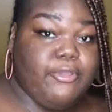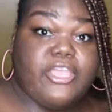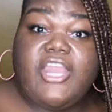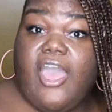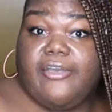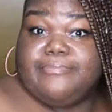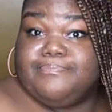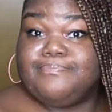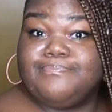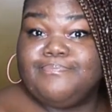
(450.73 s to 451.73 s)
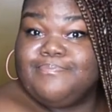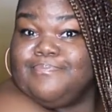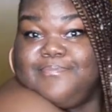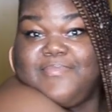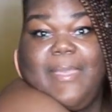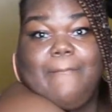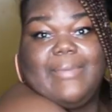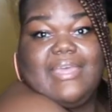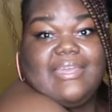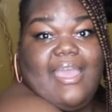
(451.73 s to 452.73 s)
the more you know.
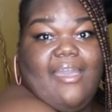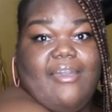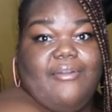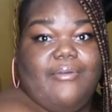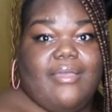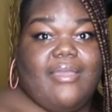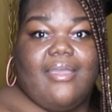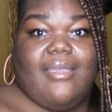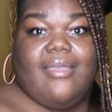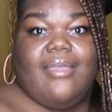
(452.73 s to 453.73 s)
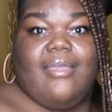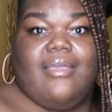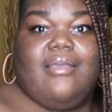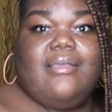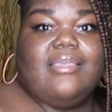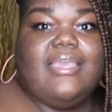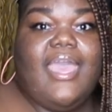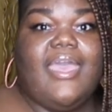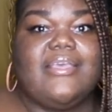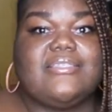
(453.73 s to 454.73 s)
But now,
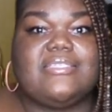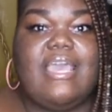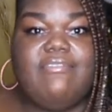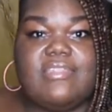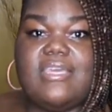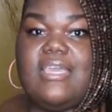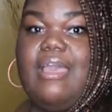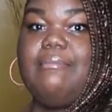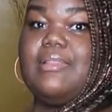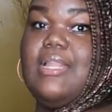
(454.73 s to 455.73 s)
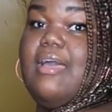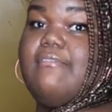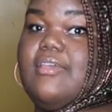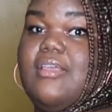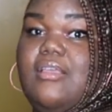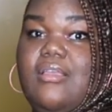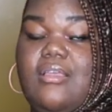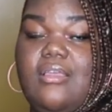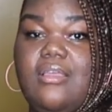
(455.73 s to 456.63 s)
yes, everything I'm loving.